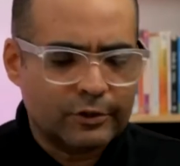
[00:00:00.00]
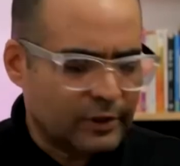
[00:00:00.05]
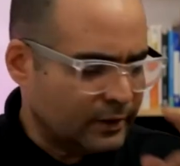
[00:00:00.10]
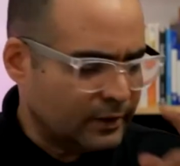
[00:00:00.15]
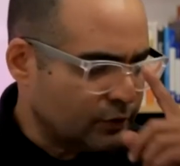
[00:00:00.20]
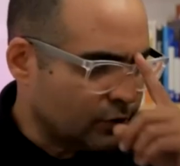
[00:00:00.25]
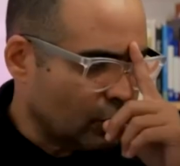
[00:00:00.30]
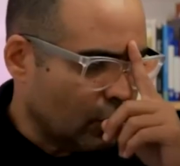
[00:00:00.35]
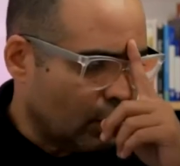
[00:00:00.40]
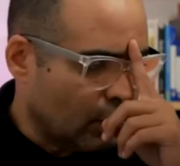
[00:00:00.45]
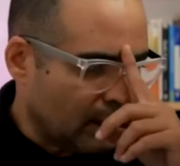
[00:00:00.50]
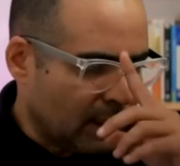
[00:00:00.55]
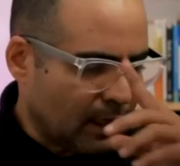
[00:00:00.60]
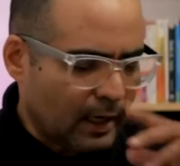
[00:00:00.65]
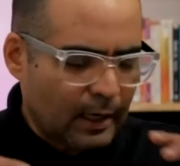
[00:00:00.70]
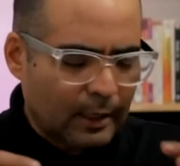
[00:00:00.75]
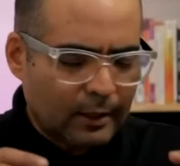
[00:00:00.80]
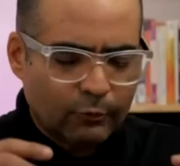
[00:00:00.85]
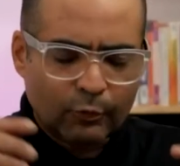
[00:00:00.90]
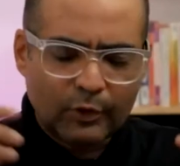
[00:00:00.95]
and start
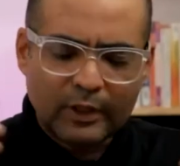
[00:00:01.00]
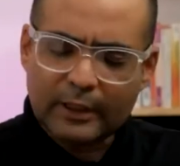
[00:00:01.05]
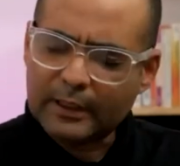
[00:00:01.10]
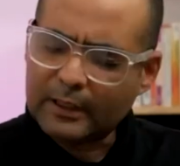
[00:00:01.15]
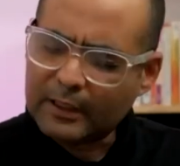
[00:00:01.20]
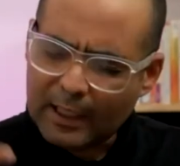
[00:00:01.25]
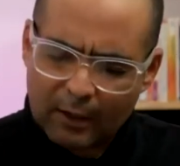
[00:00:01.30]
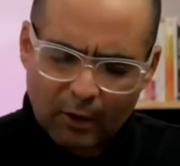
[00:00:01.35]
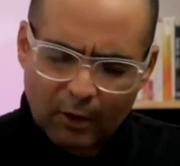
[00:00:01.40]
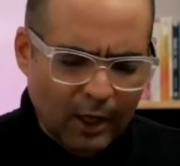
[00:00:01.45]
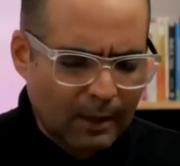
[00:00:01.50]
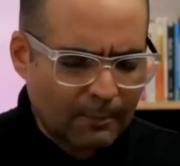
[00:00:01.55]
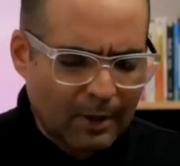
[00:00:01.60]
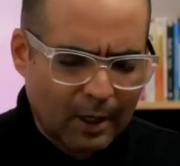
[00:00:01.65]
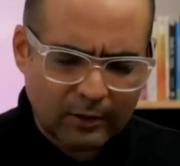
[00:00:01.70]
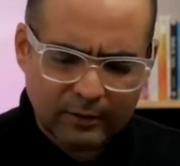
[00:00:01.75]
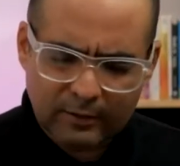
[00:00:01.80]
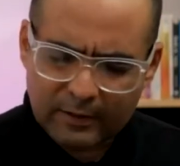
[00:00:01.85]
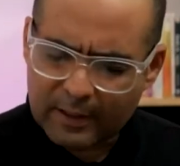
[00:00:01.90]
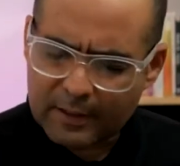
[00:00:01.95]
uh, reading a lot
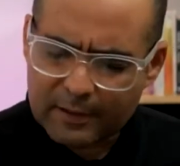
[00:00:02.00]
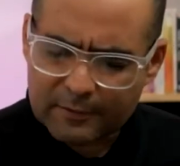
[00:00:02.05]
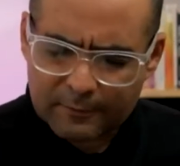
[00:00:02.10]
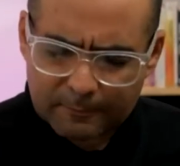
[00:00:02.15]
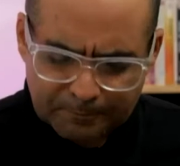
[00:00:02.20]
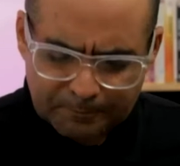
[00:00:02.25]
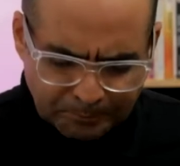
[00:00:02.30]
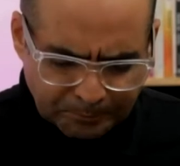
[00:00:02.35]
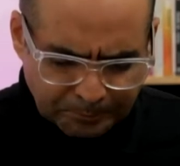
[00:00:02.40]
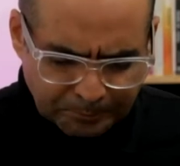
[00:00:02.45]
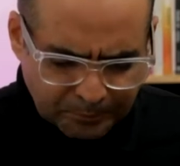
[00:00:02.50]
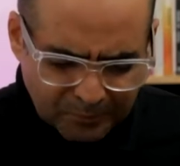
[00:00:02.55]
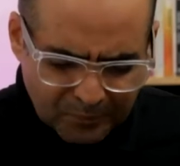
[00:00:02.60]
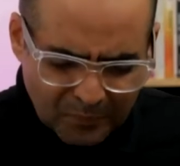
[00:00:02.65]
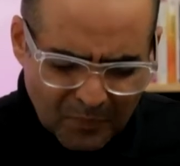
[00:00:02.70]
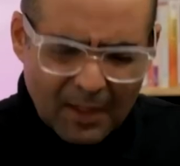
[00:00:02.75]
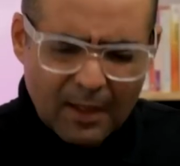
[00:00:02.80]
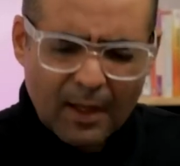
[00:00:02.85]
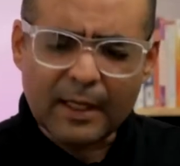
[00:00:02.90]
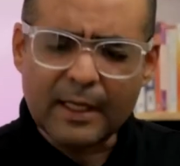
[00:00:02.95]
about this
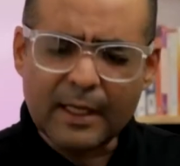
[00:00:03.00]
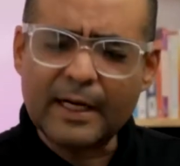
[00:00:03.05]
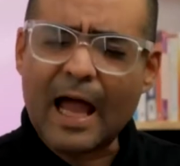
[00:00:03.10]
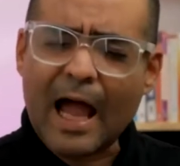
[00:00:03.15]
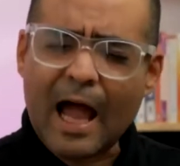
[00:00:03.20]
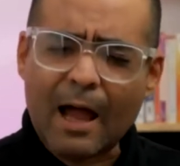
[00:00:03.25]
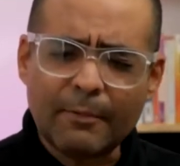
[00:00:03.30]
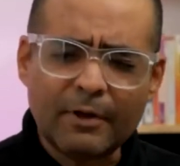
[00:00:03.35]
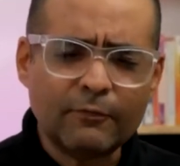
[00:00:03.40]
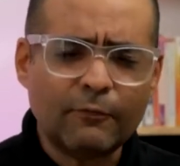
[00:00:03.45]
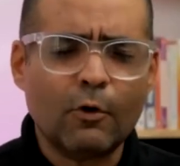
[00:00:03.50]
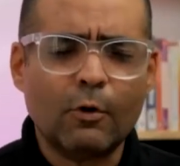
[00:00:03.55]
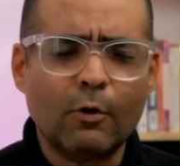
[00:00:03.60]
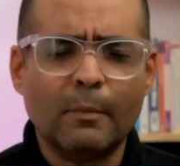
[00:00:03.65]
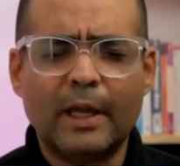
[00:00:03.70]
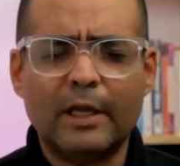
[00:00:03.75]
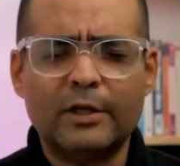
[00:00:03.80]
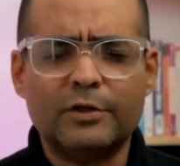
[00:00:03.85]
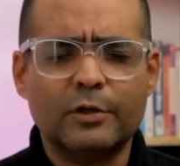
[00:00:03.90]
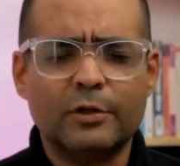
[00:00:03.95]
and habit
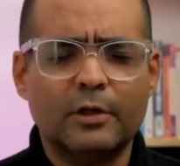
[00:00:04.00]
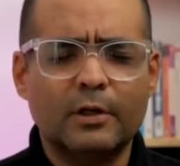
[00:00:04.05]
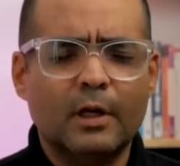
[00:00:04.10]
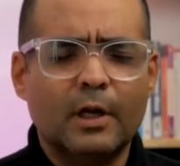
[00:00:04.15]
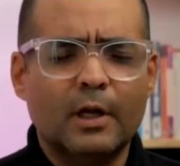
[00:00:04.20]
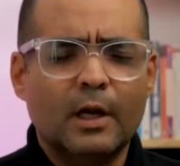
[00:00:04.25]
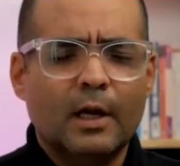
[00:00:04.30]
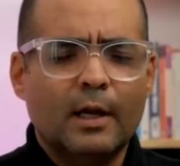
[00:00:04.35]
formation.